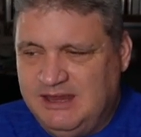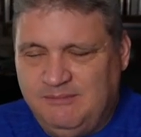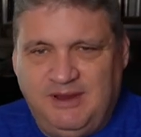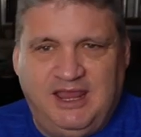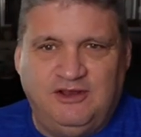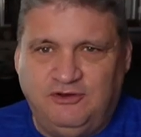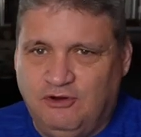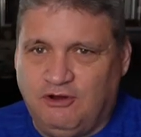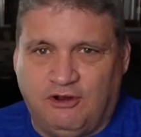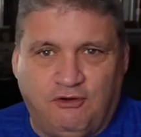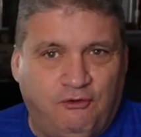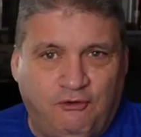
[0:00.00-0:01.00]
"Man,
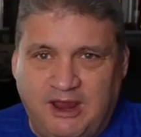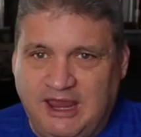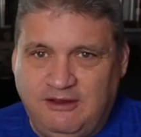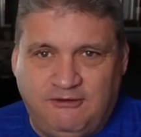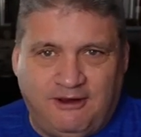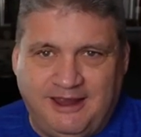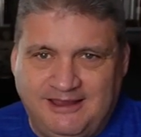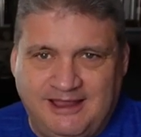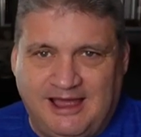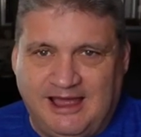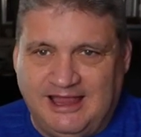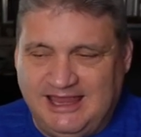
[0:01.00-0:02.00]
you're a great, great
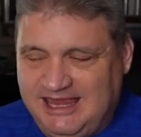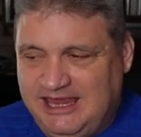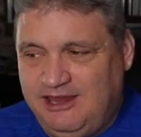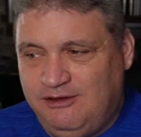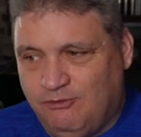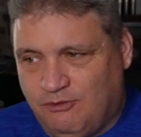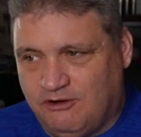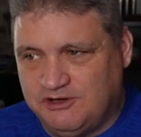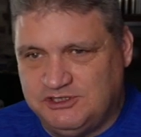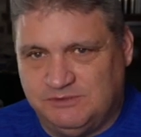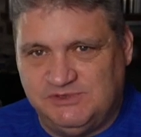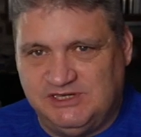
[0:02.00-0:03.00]
guy." He
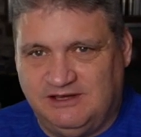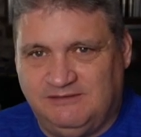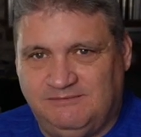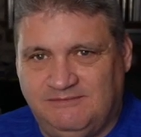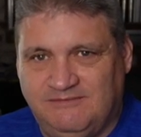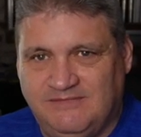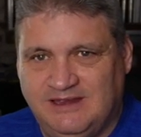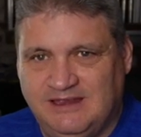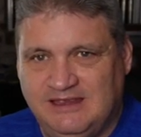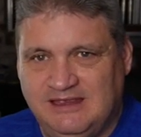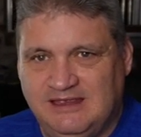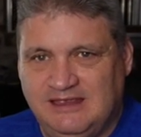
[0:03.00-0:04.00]
worships him.
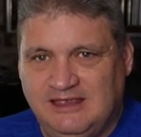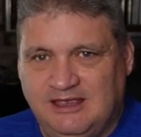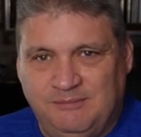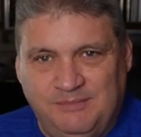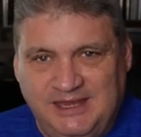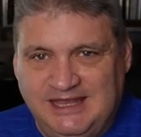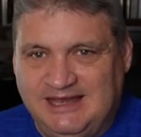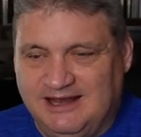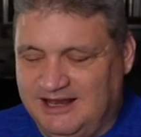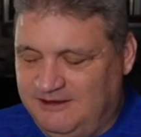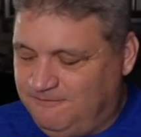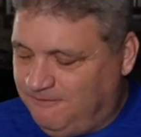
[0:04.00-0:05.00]

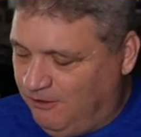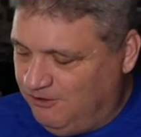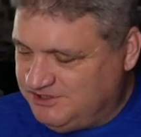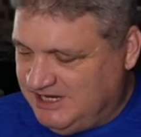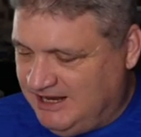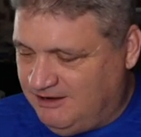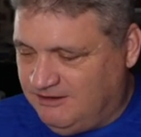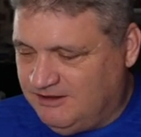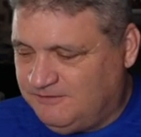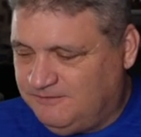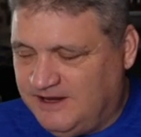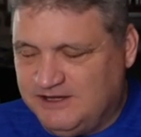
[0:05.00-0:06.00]
Immediately falls down on
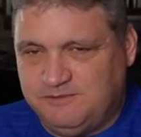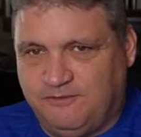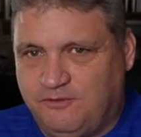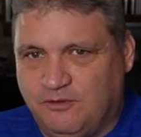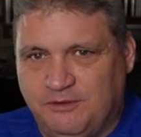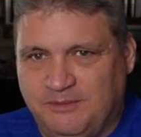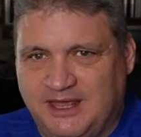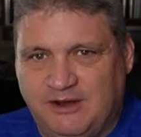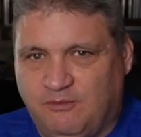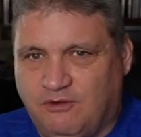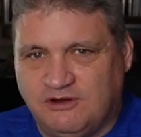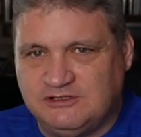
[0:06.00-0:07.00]
his face before the man
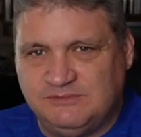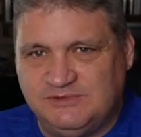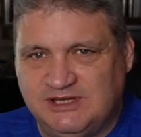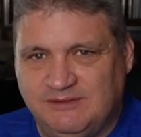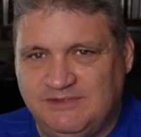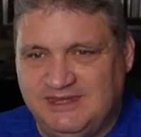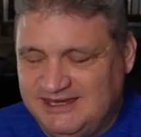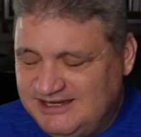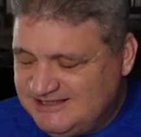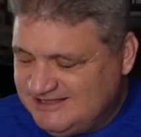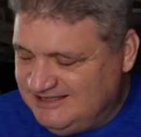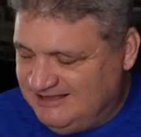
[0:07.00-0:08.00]
and worships him.
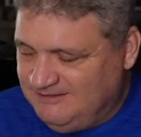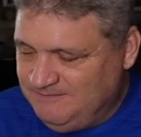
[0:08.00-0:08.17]
This,